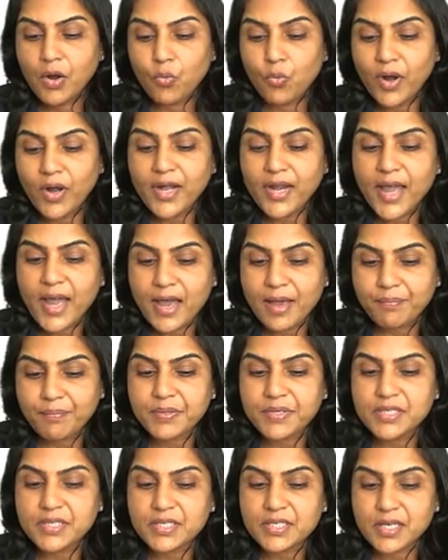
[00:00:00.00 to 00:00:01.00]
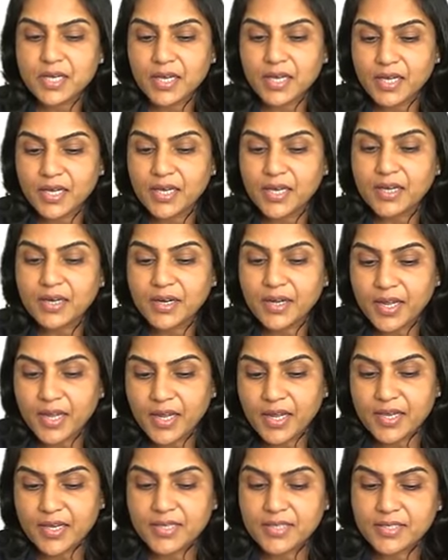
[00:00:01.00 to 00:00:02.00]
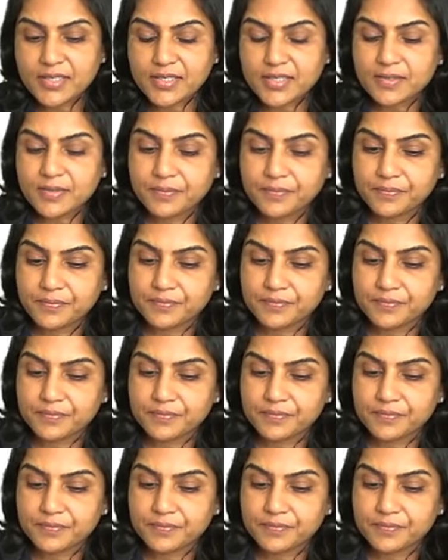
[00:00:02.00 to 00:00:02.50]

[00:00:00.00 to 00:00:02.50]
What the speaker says: What happens here is